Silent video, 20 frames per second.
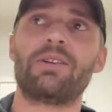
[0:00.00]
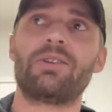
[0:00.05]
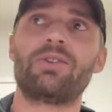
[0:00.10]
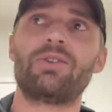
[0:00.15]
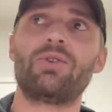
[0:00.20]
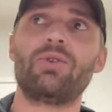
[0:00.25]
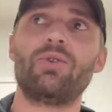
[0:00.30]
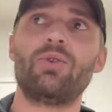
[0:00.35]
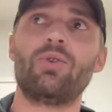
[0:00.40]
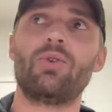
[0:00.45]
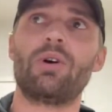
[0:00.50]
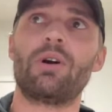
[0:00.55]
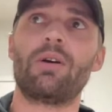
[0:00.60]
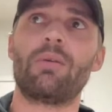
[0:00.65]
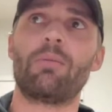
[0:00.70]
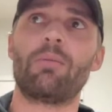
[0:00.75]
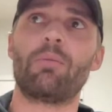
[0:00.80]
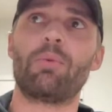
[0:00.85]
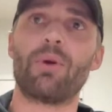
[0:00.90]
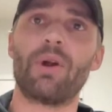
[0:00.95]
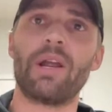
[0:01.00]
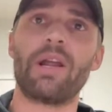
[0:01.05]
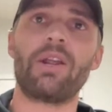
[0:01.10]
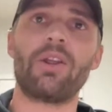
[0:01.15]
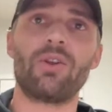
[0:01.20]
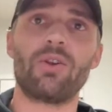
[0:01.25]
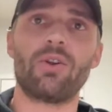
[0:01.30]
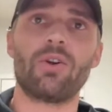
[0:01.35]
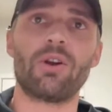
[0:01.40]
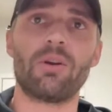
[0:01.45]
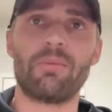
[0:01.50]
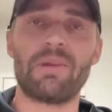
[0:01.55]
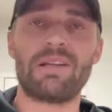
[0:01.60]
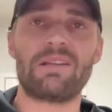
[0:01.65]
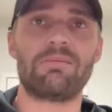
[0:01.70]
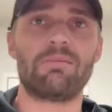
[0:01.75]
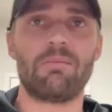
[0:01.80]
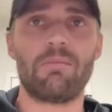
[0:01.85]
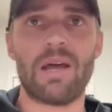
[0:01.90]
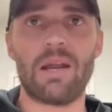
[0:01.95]
to bring
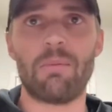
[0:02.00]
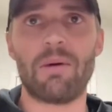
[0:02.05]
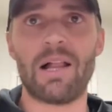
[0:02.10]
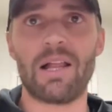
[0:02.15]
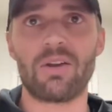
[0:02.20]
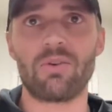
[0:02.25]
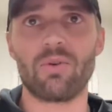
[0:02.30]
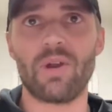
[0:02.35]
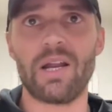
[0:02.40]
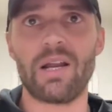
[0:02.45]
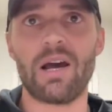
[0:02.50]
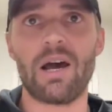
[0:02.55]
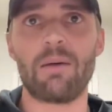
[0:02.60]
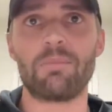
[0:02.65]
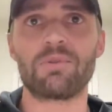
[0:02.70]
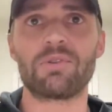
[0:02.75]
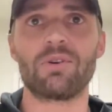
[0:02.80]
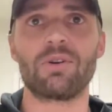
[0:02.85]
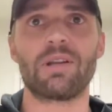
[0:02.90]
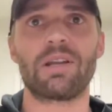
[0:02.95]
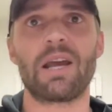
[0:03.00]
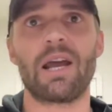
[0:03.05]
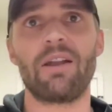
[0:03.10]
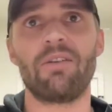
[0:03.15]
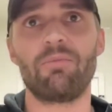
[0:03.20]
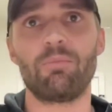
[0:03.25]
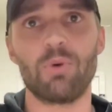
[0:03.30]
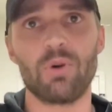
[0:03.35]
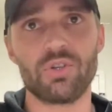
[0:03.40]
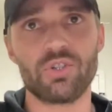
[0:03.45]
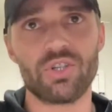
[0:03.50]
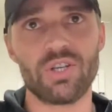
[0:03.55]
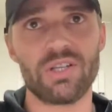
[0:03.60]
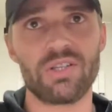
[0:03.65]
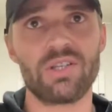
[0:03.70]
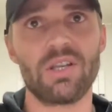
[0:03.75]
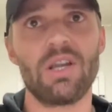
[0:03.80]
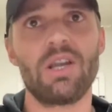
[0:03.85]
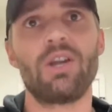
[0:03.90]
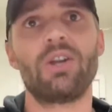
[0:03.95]
your metabolic rate up. So it kind of
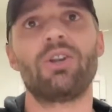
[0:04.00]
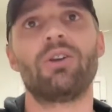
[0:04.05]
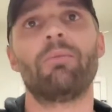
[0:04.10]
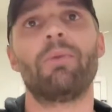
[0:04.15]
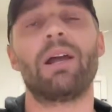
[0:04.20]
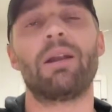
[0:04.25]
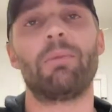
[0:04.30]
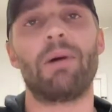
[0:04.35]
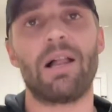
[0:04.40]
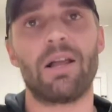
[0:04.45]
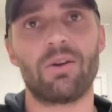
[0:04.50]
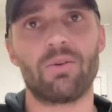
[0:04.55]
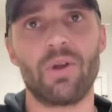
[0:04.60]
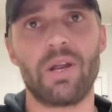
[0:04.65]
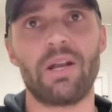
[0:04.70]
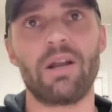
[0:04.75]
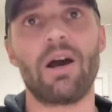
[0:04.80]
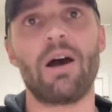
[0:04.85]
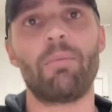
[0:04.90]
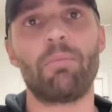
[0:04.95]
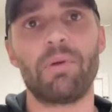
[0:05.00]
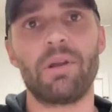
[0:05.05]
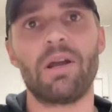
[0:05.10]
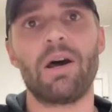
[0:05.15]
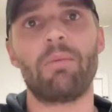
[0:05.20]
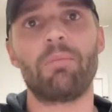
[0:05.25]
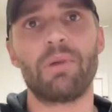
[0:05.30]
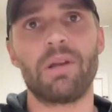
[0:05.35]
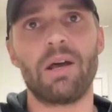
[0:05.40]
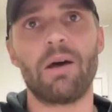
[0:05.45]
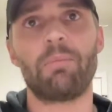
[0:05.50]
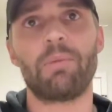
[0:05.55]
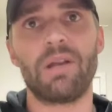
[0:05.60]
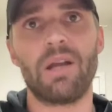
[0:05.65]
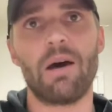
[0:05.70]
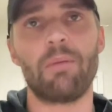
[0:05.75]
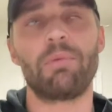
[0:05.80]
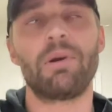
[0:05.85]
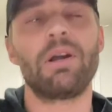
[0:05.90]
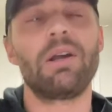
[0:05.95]
pushes your metabolic rate up and up and up and
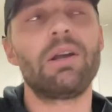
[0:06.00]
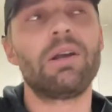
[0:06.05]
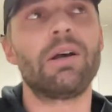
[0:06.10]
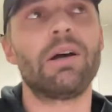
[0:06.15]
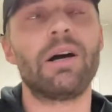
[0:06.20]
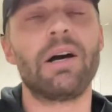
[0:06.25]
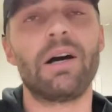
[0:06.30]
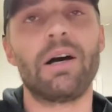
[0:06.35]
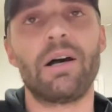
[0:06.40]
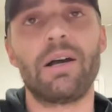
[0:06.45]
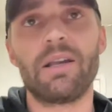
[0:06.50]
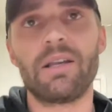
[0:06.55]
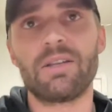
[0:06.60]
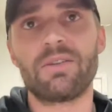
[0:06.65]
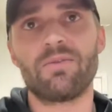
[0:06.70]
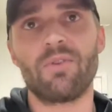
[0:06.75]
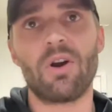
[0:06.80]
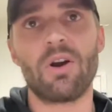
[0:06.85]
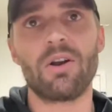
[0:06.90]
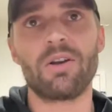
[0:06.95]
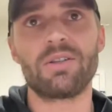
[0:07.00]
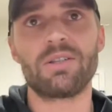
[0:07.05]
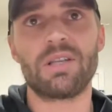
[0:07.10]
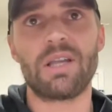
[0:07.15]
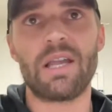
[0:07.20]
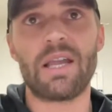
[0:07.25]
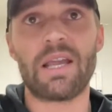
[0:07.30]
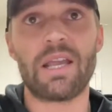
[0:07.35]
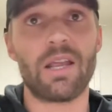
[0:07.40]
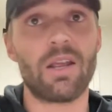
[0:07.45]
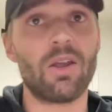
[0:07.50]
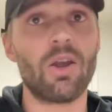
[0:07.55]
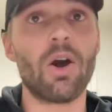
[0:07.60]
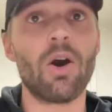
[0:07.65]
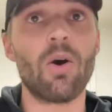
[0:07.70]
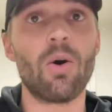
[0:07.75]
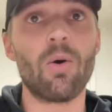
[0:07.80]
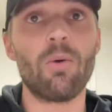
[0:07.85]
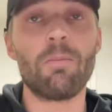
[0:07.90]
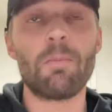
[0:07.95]
up as far as it can
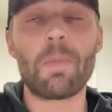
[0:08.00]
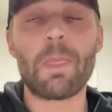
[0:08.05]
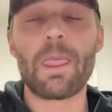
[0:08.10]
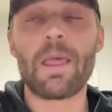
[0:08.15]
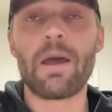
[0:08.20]
go.